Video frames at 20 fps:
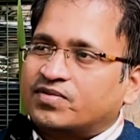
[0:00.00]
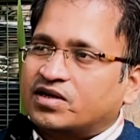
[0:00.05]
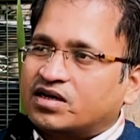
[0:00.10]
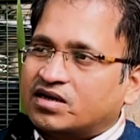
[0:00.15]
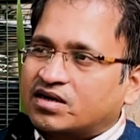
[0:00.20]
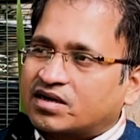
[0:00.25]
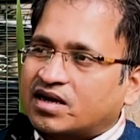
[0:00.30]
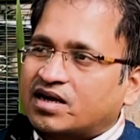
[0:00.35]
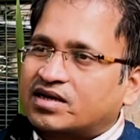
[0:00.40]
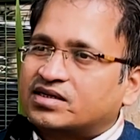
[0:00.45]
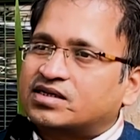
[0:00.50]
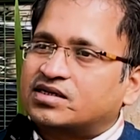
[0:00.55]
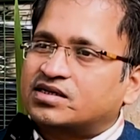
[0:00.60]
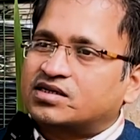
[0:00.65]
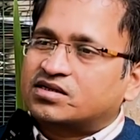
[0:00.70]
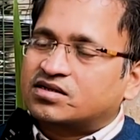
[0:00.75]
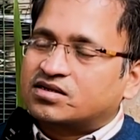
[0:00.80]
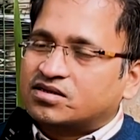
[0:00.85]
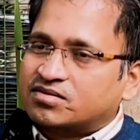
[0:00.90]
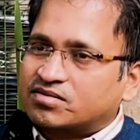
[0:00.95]
the entire
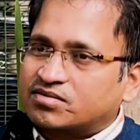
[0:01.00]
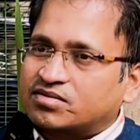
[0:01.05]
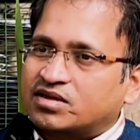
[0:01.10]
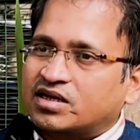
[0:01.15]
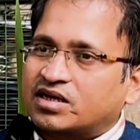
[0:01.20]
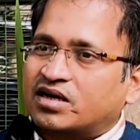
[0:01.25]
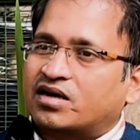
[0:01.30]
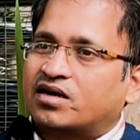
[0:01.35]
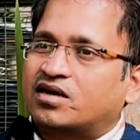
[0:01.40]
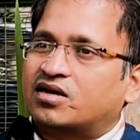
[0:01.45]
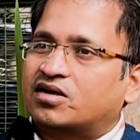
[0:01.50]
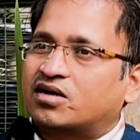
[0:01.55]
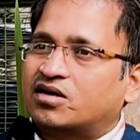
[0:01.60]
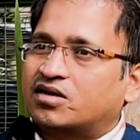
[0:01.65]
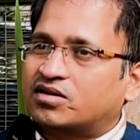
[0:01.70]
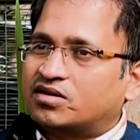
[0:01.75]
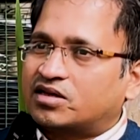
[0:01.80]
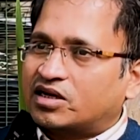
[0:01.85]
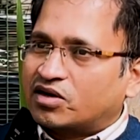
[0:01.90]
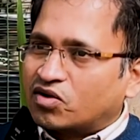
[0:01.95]
system. They
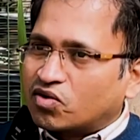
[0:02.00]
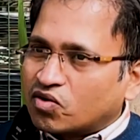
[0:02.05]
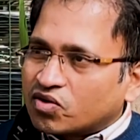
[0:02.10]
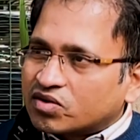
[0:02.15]
know